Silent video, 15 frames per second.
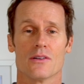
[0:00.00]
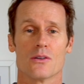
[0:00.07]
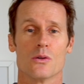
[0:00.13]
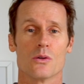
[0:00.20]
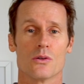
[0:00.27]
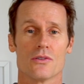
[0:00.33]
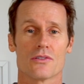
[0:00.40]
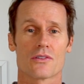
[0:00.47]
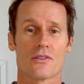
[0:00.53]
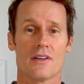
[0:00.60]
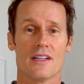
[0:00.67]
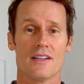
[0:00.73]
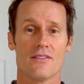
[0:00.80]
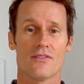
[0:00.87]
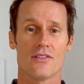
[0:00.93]
a Google
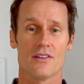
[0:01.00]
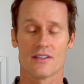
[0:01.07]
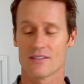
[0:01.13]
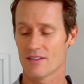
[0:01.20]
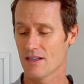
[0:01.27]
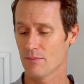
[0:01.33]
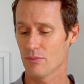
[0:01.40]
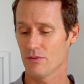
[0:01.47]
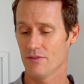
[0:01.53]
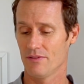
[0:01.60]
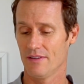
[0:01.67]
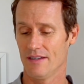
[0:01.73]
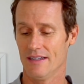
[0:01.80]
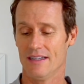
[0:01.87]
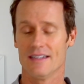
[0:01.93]
screen, for example.
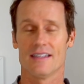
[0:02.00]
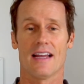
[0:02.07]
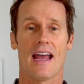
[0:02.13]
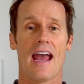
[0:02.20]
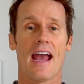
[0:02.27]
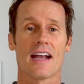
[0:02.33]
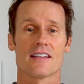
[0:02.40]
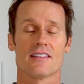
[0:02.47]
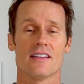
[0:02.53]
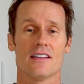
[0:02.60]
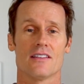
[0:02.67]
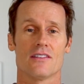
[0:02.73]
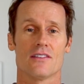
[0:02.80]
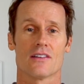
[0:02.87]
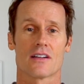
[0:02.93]
To
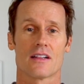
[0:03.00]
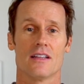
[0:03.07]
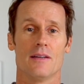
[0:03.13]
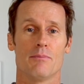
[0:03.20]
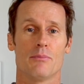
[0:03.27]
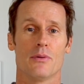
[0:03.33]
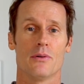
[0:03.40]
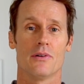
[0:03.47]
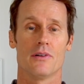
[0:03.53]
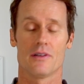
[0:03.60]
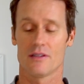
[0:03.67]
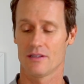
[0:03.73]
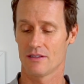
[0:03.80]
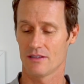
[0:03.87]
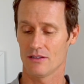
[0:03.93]
access your clipboard,
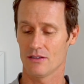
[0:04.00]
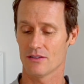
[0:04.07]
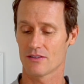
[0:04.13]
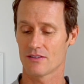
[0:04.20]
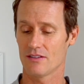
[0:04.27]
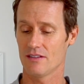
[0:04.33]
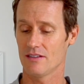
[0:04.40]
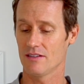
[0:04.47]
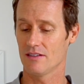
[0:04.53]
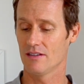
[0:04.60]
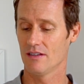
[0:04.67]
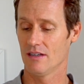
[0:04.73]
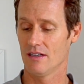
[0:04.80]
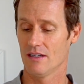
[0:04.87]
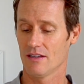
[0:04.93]
you'll see
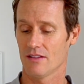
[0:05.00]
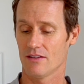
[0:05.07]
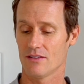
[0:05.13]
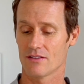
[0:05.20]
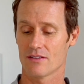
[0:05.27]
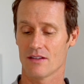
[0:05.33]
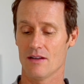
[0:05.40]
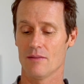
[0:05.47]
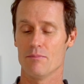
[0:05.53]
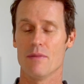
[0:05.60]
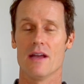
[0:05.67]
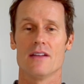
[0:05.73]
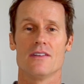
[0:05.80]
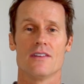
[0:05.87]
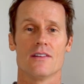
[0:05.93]
there's a
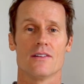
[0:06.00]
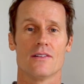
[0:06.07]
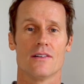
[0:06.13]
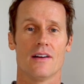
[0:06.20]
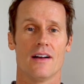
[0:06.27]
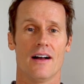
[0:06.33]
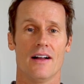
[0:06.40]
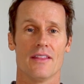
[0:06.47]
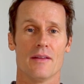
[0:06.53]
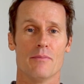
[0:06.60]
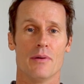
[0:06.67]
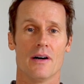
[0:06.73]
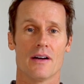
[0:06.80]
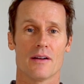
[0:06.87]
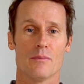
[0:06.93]
menu on the
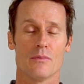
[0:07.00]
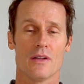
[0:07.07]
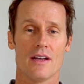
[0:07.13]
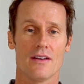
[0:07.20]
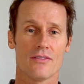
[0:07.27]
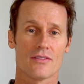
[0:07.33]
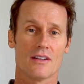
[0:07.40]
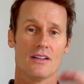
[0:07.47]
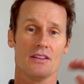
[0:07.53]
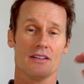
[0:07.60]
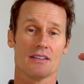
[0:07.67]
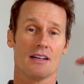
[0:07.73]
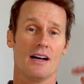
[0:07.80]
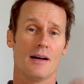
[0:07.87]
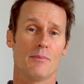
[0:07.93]
bottom left on the
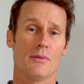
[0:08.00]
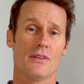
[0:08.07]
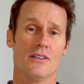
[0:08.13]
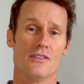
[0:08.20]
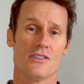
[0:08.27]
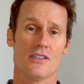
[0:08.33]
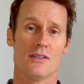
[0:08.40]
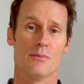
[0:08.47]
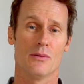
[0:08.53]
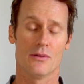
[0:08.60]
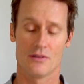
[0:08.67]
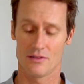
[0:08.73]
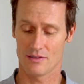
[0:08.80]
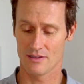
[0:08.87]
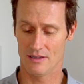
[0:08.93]
top of the
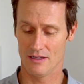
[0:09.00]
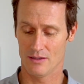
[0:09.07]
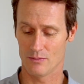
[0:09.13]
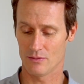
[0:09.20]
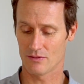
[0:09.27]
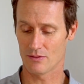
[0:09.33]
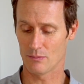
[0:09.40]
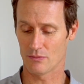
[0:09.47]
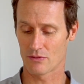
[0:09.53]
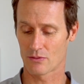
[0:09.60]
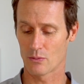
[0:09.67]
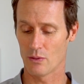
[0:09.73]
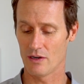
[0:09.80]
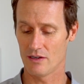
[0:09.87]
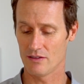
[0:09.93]
Gboard with some
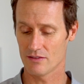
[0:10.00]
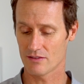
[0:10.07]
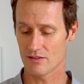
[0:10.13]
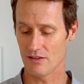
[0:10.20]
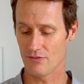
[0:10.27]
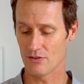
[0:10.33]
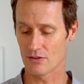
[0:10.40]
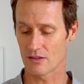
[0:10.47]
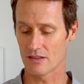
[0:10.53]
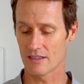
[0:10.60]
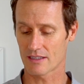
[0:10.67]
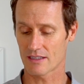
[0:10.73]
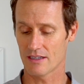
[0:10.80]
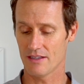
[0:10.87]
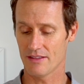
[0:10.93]
squares. If you
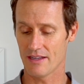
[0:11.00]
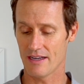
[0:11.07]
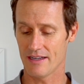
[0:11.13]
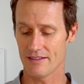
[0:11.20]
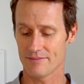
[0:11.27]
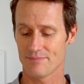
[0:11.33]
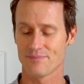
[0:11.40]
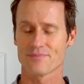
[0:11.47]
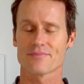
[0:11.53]
click on that,